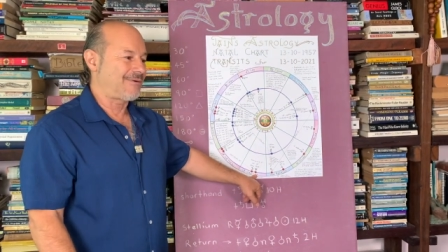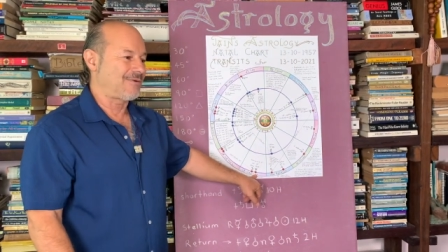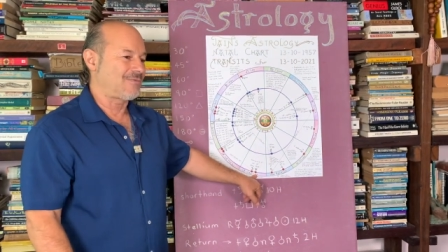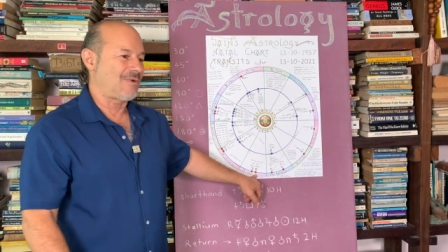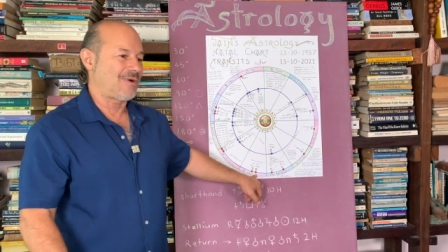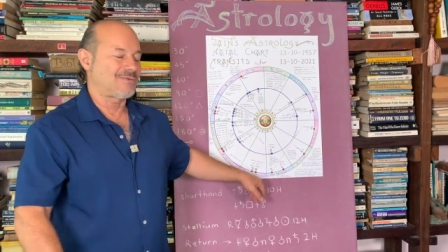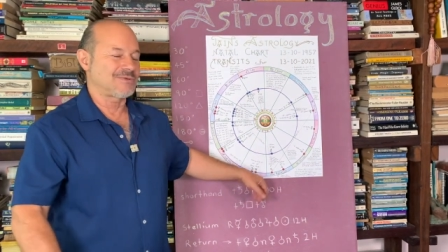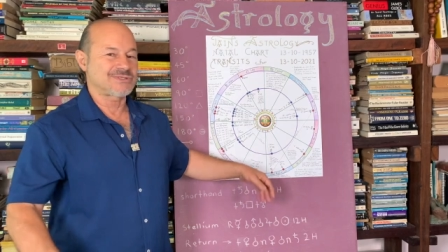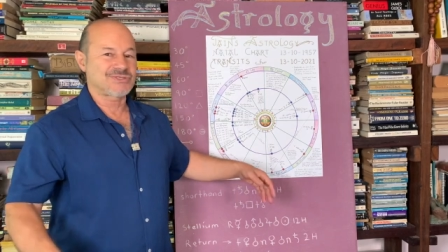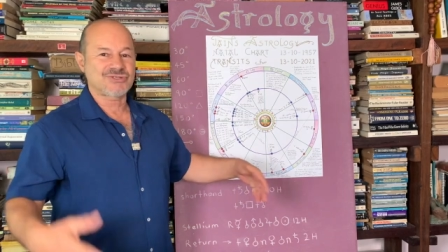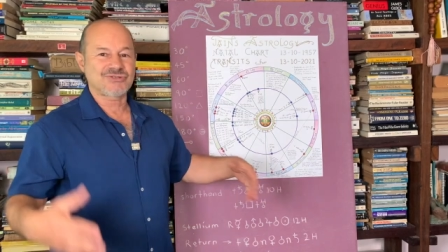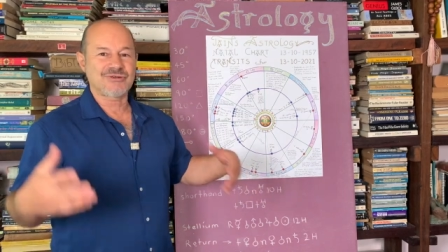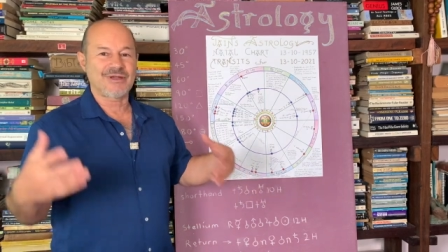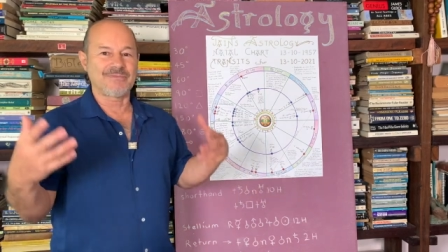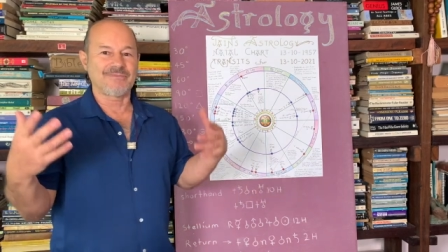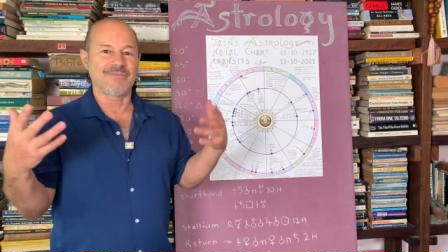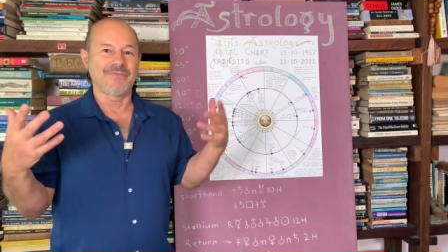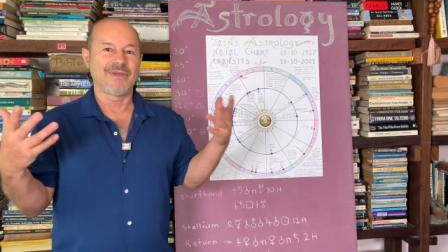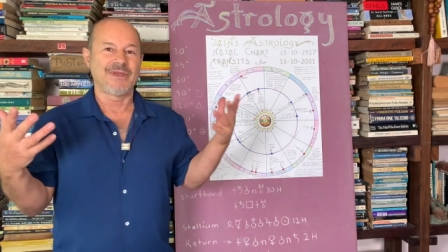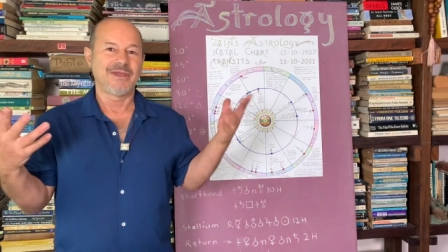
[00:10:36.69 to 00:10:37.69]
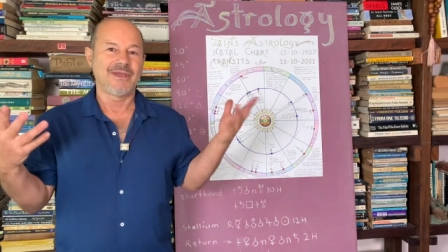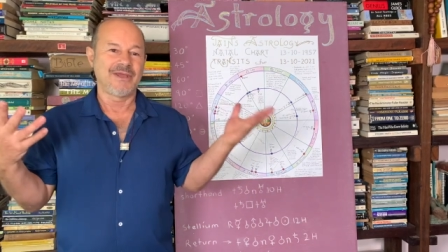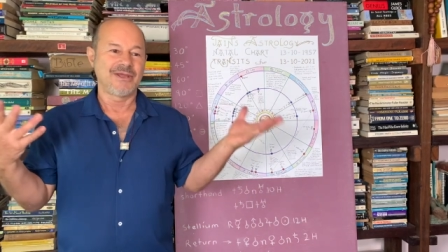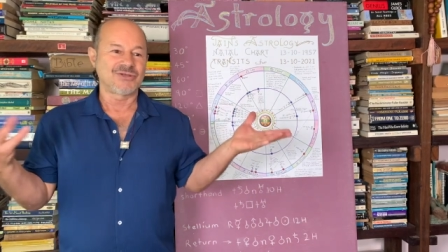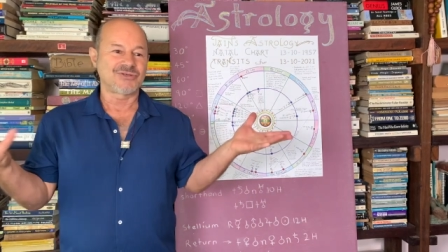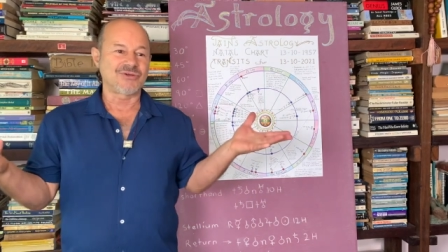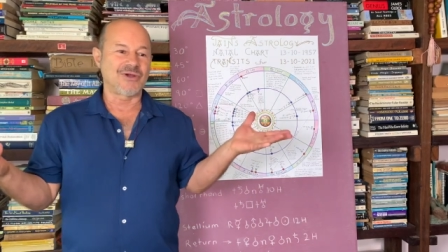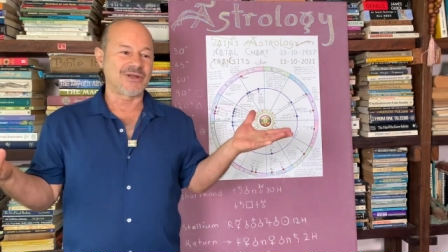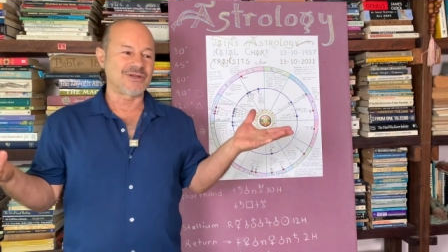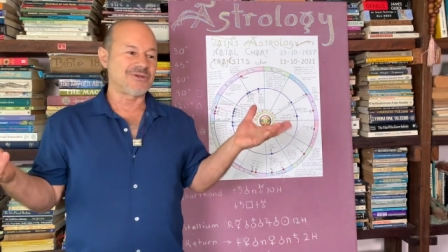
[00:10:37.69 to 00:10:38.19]
And what was Trump
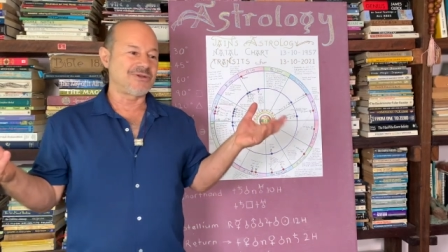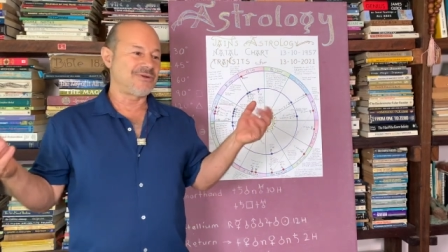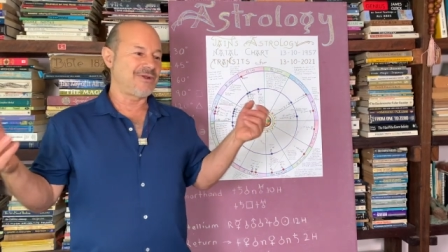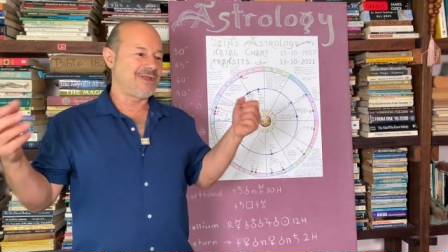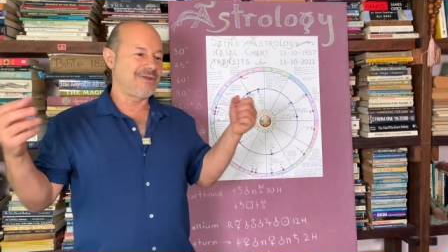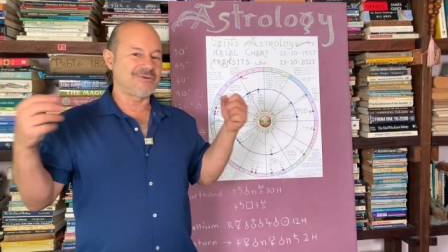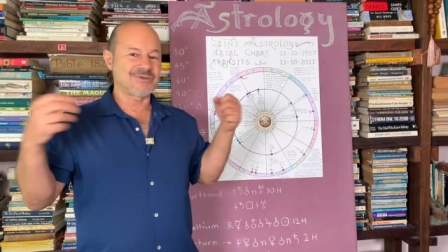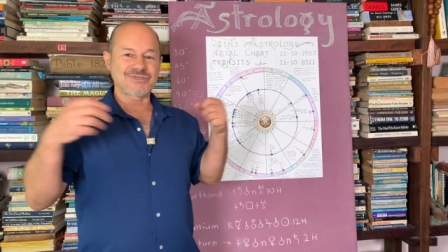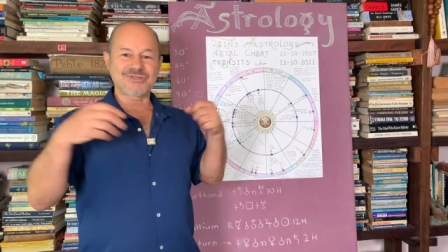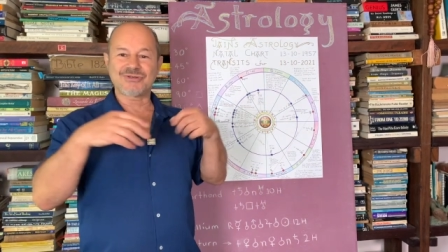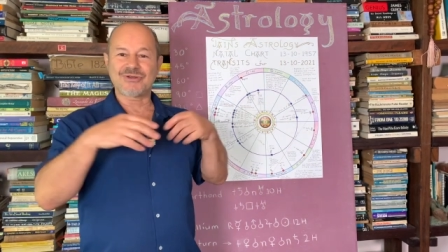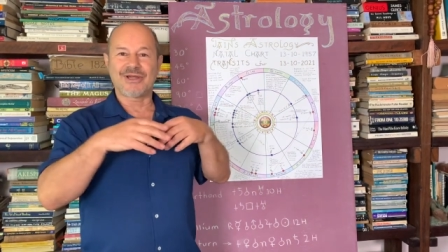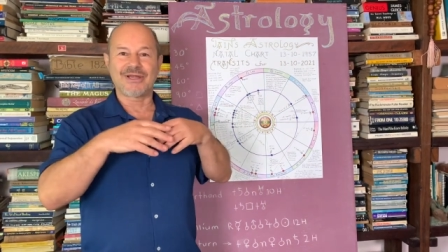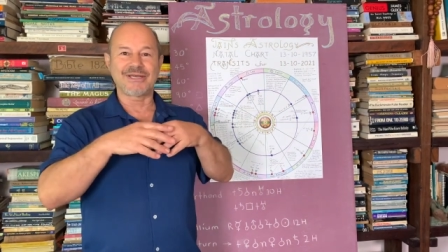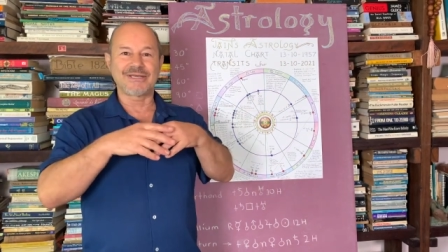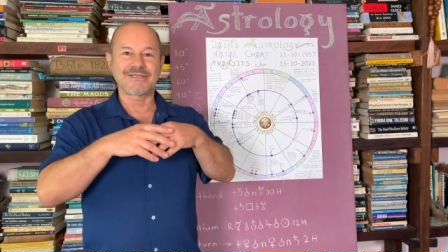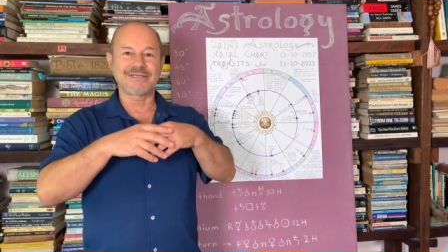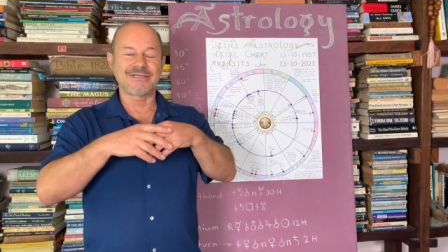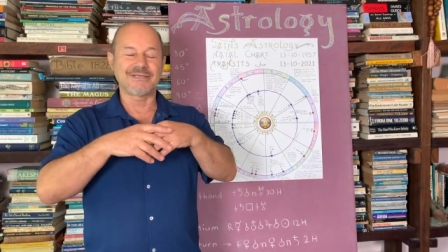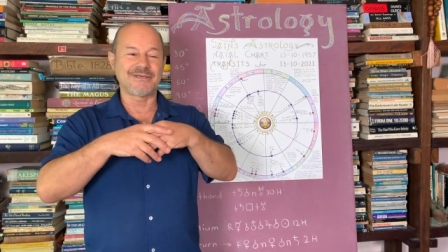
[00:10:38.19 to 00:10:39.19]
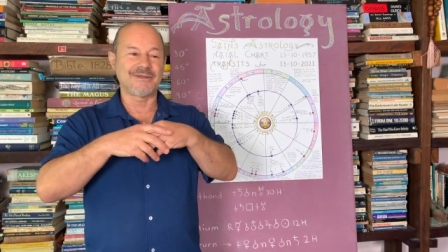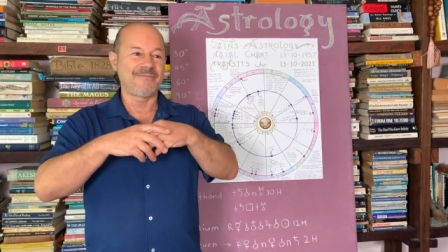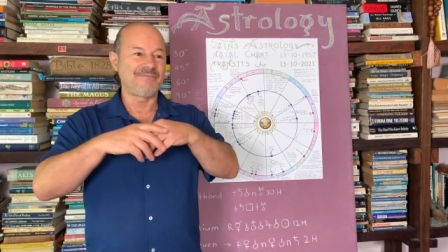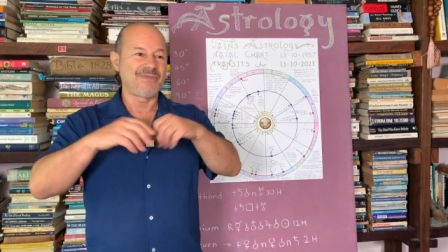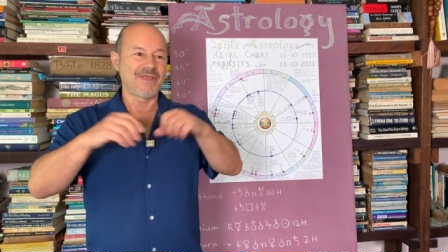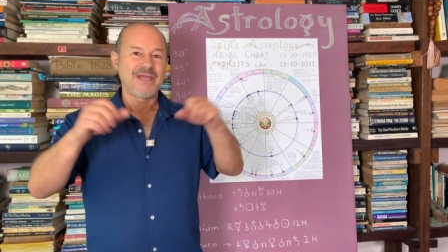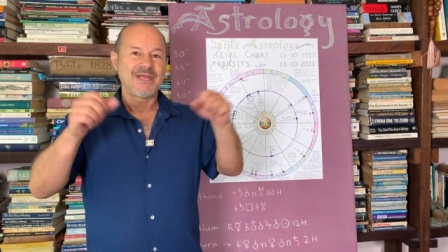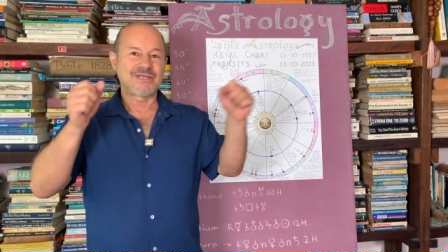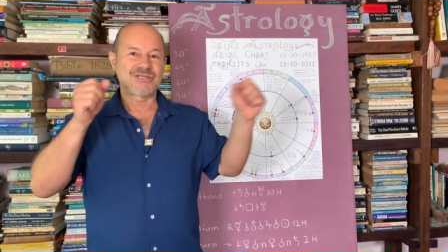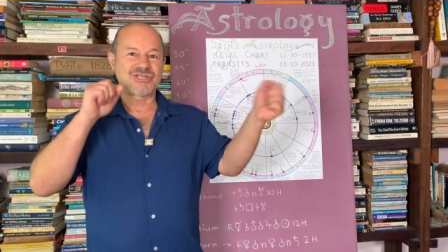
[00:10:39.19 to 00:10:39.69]
trying to do? He was trying to
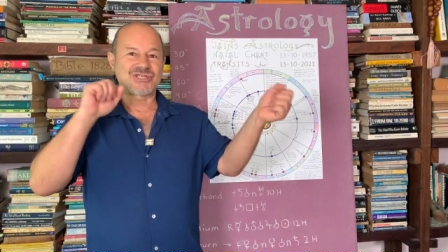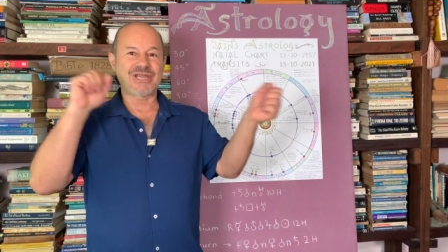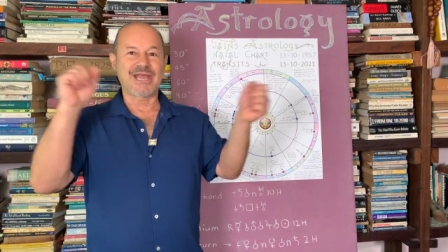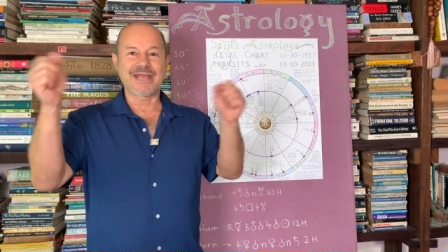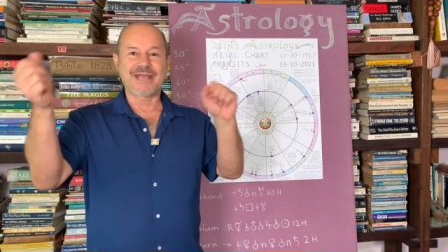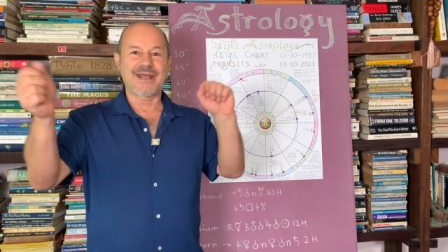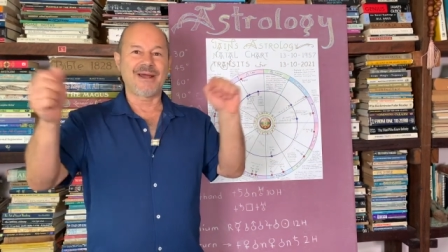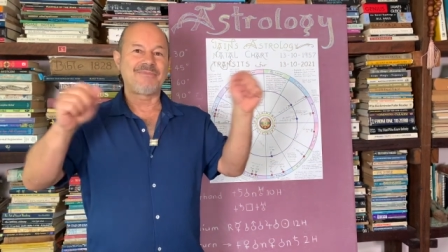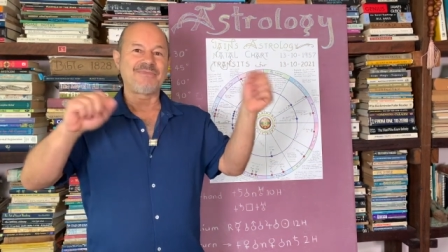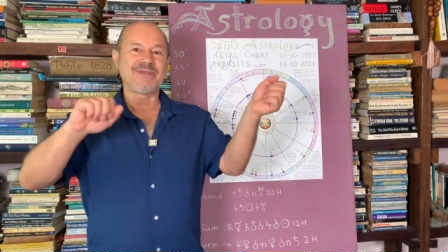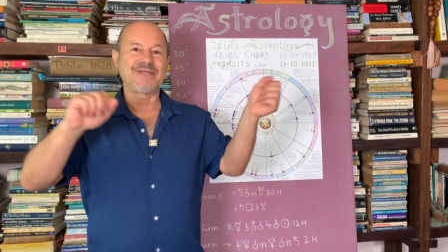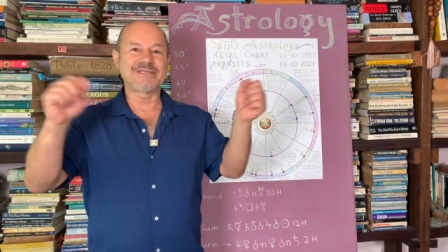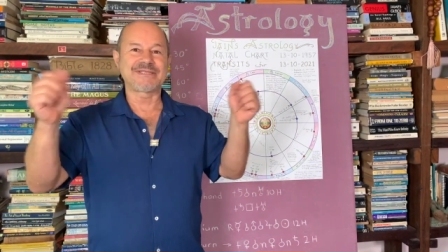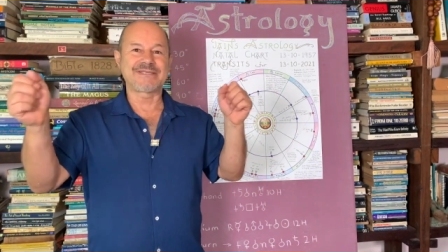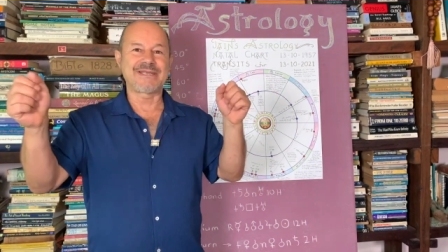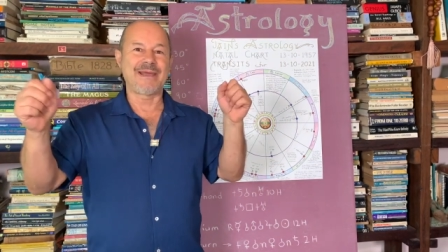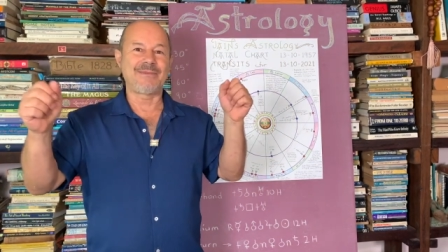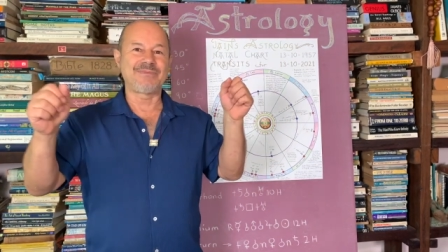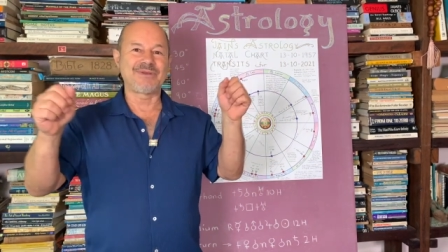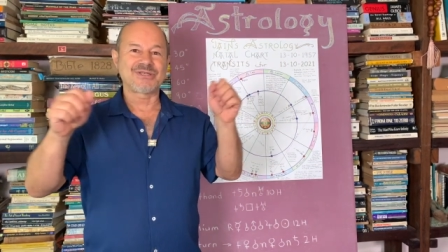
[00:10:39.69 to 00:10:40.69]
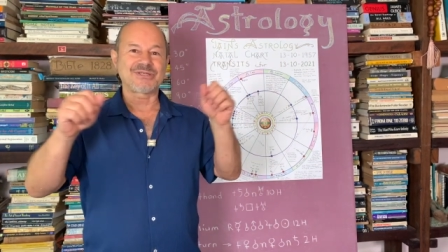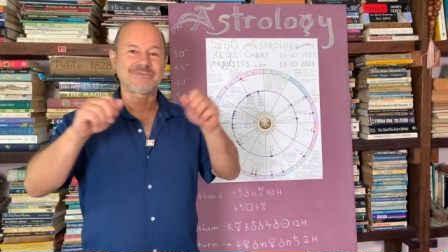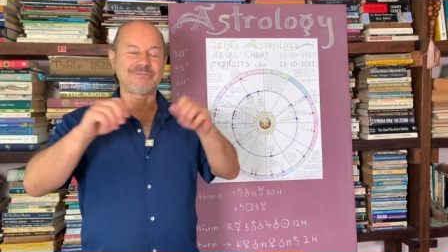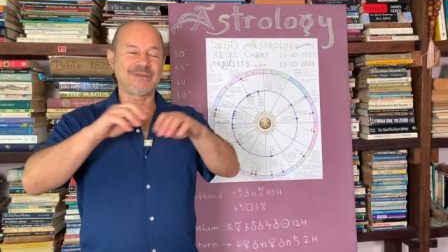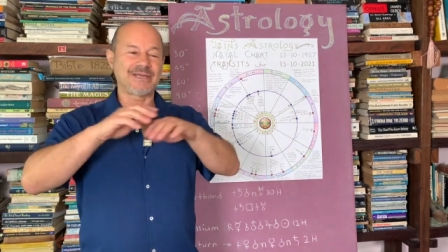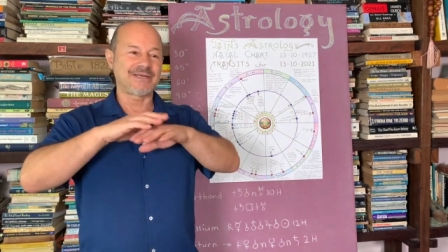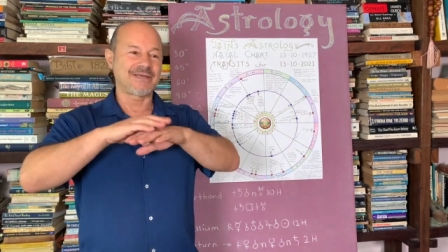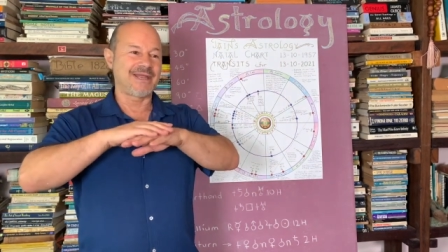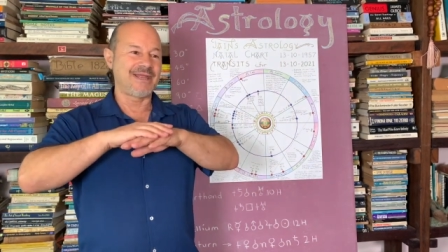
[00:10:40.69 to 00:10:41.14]
shake up the establishment.